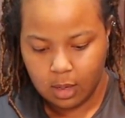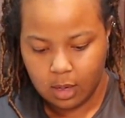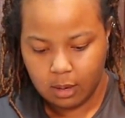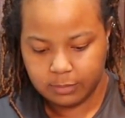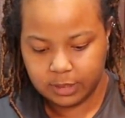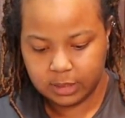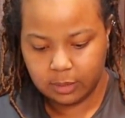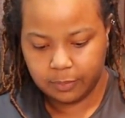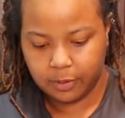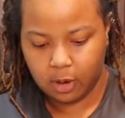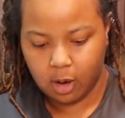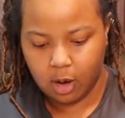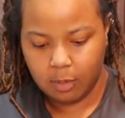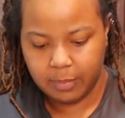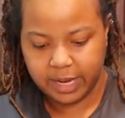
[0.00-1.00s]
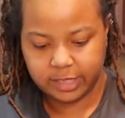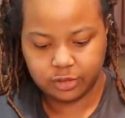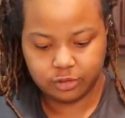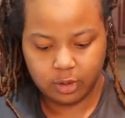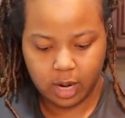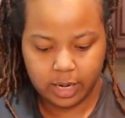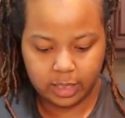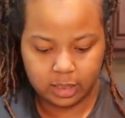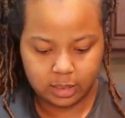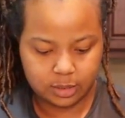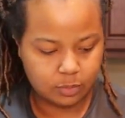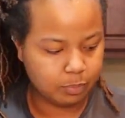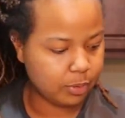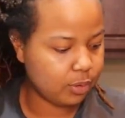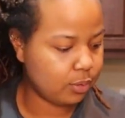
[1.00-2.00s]
I'm just gonna put all my dry in
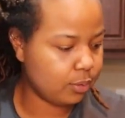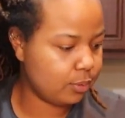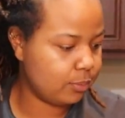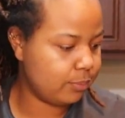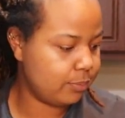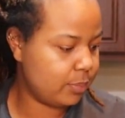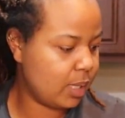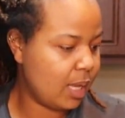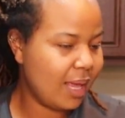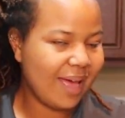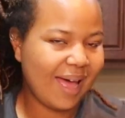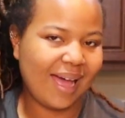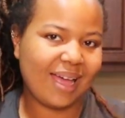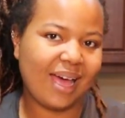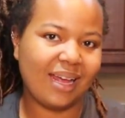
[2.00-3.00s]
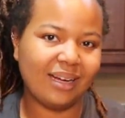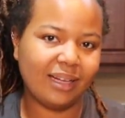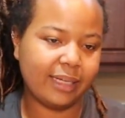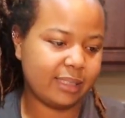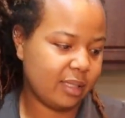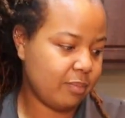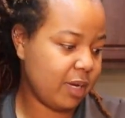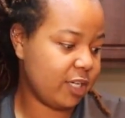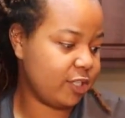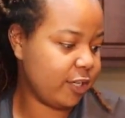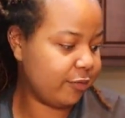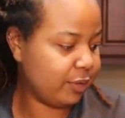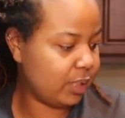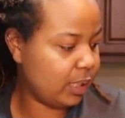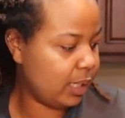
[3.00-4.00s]
this bowl. I kind of like to measure
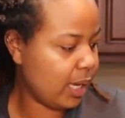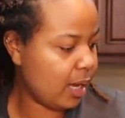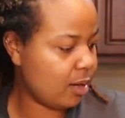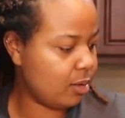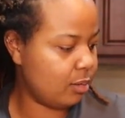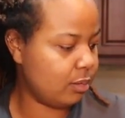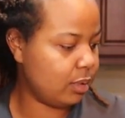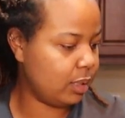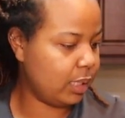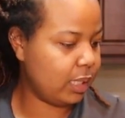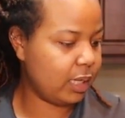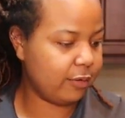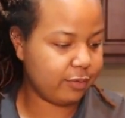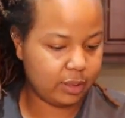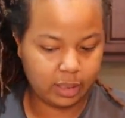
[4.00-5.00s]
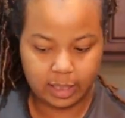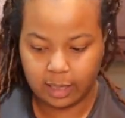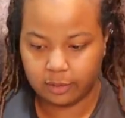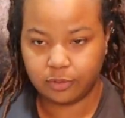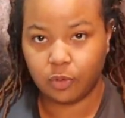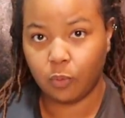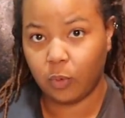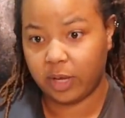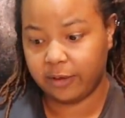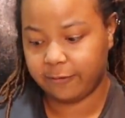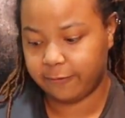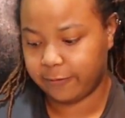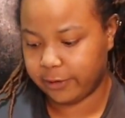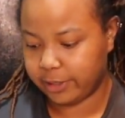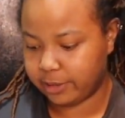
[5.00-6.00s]
everything out and get everything out the way
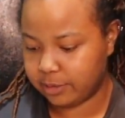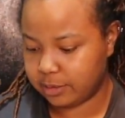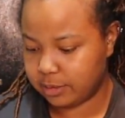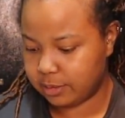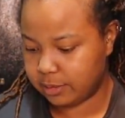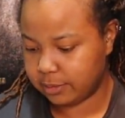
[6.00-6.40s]
first.